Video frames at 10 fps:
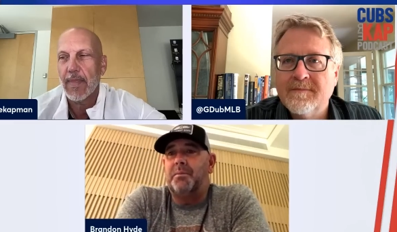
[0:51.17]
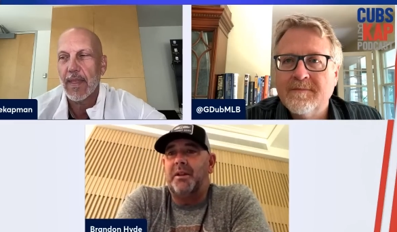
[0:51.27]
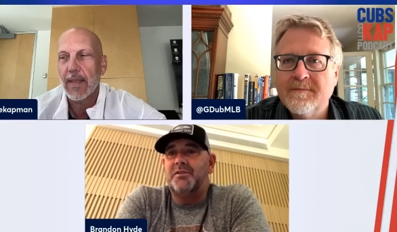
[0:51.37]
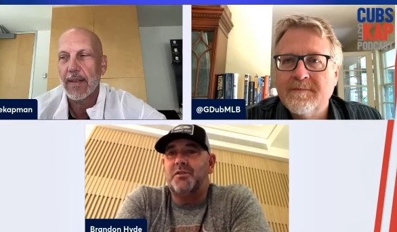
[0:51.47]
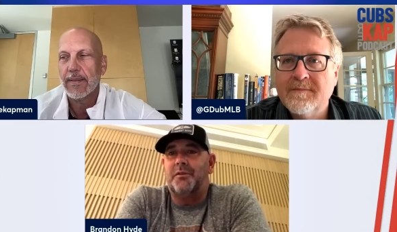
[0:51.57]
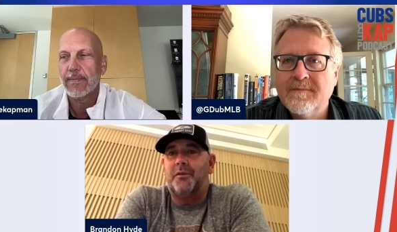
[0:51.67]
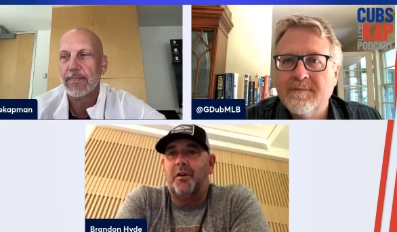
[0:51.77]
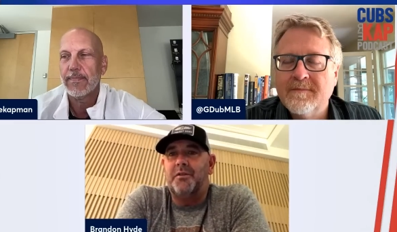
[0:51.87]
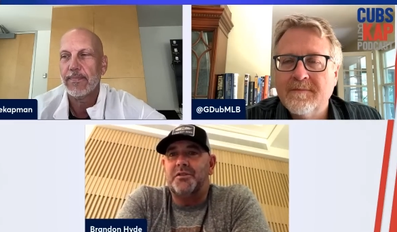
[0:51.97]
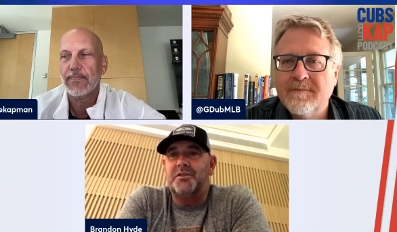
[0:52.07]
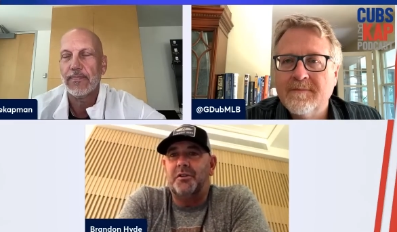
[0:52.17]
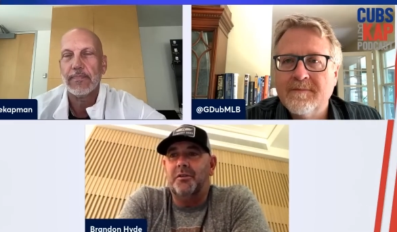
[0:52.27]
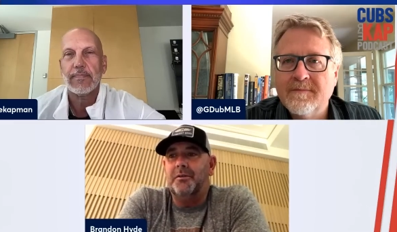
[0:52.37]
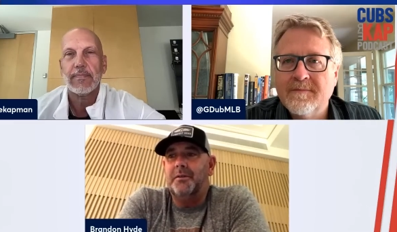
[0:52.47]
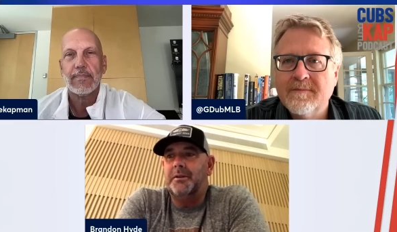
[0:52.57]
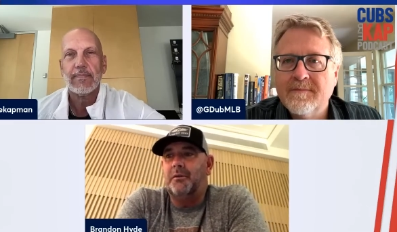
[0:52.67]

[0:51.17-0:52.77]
Speaker 1: played so far this year. You